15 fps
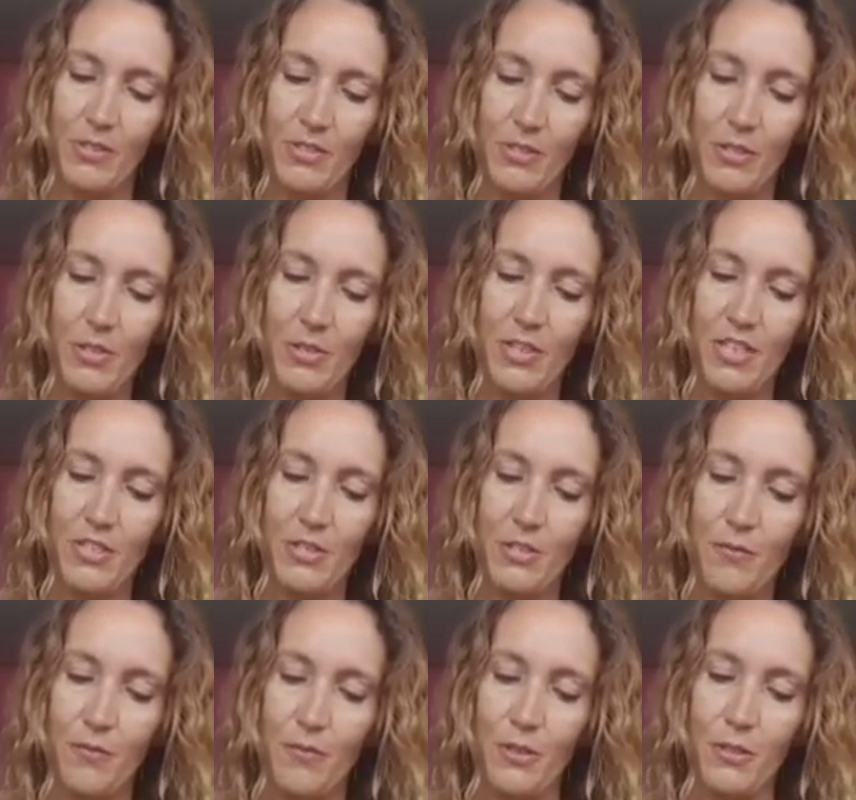So you need
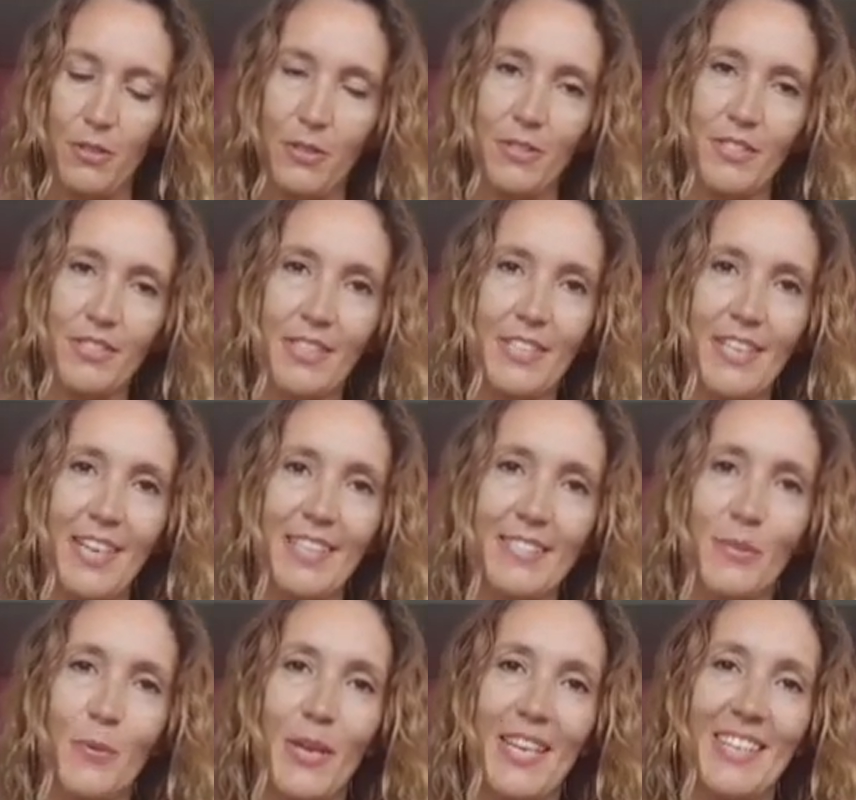to focus
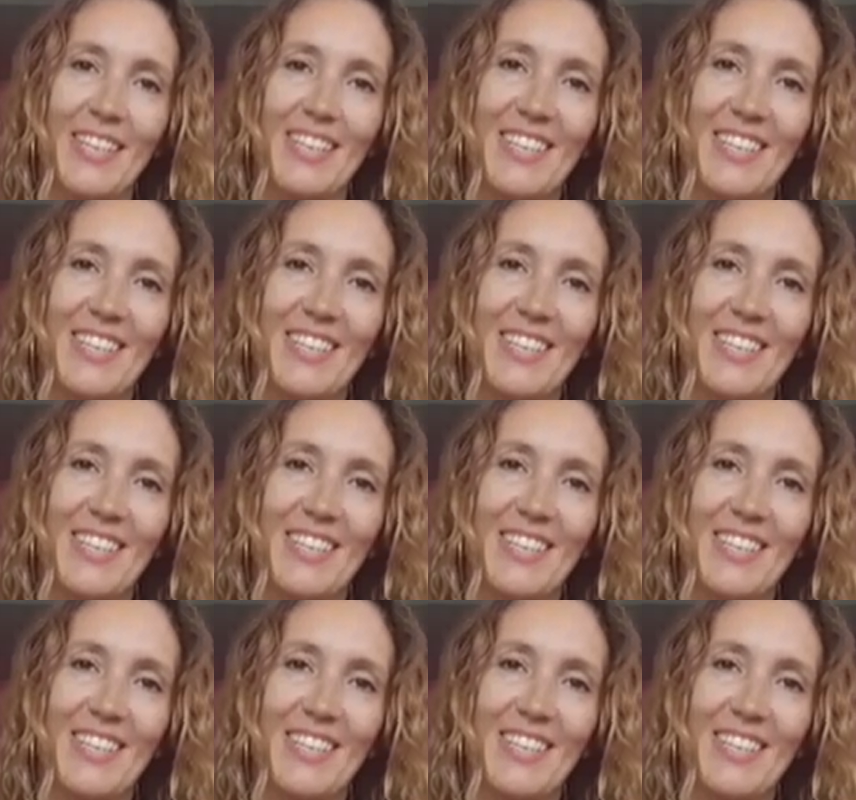next week.